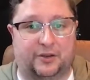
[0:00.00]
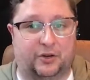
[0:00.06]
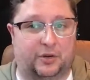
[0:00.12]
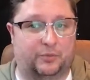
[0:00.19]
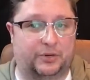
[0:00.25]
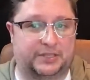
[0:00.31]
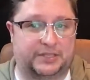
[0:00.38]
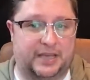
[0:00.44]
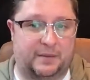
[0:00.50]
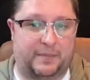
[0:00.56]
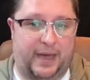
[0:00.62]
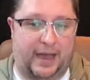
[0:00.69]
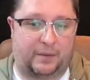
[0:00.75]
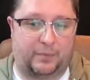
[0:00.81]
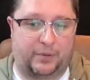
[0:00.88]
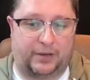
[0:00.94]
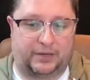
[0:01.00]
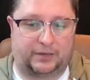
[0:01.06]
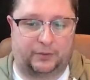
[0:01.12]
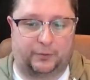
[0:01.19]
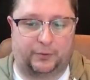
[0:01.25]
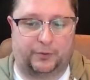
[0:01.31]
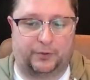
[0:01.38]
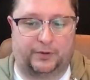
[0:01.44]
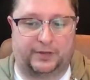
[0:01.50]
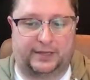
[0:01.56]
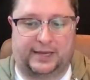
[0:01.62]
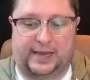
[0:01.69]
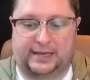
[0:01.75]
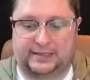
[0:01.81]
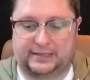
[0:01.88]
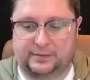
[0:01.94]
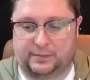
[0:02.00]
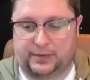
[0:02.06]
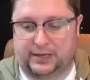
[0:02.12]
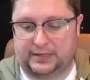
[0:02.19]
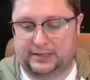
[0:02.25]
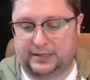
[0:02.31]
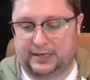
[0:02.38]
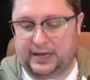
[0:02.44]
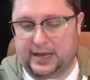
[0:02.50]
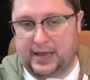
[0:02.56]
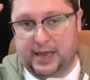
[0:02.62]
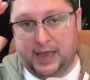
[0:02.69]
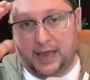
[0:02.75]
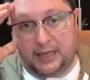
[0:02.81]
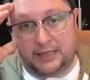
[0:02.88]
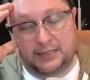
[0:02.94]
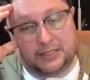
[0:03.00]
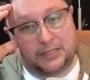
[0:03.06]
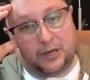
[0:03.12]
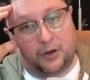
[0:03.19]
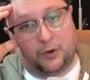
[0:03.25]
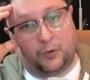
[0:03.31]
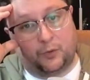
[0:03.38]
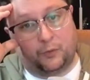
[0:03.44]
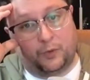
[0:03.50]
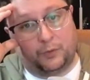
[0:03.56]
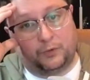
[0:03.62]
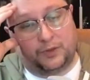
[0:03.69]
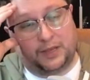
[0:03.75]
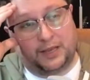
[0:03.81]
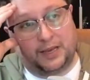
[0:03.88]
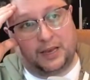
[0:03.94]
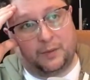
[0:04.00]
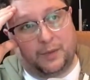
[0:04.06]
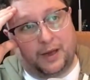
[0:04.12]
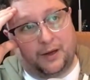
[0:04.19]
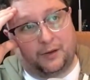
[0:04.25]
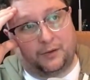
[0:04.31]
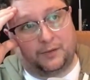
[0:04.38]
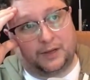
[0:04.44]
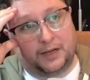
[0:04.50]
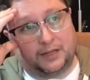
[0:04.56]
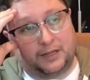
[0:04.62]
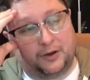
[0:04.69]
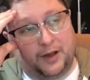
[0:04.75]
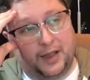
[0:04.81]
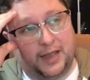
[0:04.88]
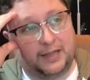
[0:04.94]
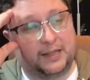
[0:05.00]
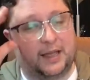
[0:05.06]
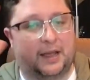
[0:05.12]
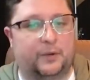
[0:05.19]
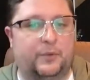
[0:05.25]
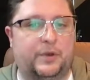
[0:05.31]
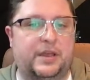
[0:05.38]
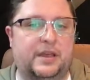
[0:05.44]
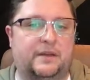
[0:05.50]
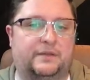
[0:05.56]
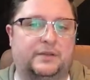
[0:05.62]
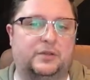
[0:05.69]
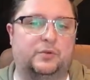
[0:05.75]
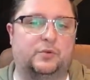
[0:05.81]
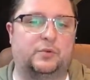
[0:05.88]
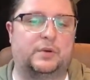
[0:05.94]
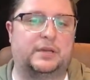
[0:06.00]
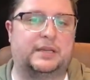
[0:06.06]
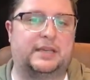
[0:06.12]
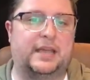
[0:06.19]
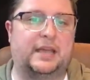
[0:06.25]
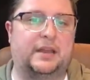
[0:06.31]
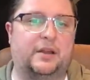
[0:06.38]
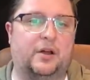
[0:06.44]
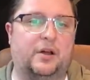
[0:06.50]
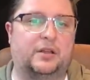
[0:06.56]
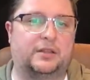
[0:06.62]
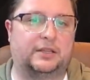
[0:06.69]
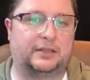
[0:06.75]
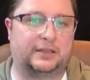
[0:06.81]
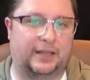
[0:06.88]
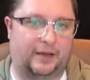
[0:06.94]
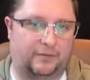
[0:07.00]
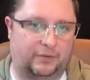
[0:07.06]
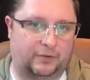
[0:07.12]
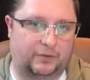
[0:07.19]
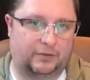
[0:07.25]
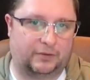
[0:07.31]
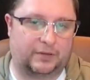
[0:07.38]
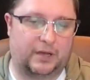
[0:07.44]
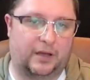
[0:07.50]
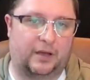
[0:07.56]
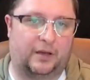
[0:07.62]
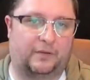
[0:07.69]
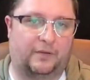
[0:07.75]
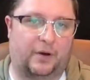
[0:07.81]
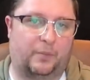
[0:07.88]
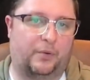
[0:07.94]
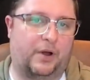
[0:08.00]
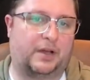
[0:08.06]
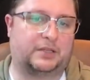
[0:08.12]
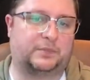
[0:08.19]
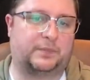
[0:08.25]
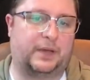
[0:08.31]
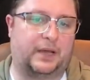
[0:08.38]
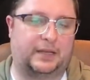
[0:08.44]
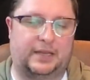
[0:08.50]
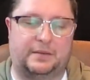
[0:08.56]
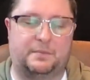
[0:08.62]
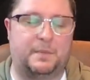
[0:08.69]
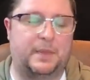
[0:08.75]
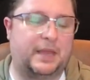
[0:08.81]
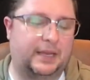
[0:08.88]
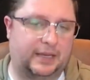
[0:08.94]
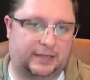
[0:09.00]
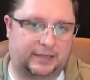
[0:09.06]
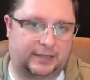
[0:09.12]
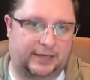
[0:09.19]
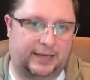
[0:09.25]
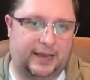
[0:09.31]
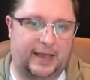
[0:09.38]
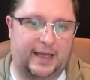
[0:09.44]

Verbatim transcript: going to press that back button or the exit button. And so when we're thinking about the clear headline, we have to get on the level of our prospect immediately.